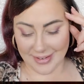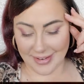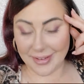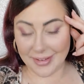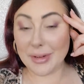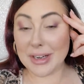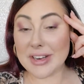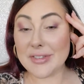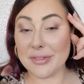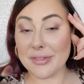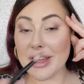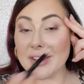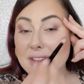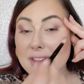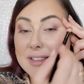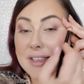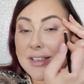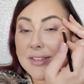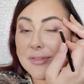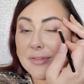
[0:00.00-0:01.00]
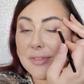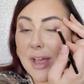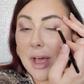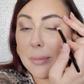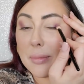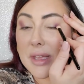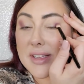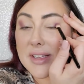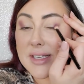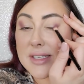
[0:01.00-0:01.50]
When he finally did, he found
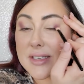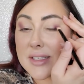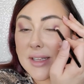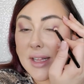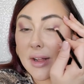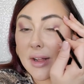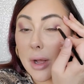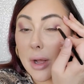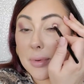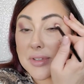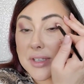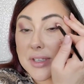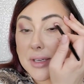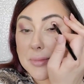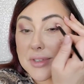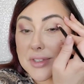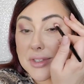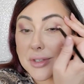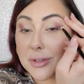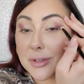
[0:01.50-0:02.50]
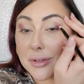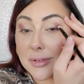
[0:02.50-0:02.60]
me, because I did that a couple times too.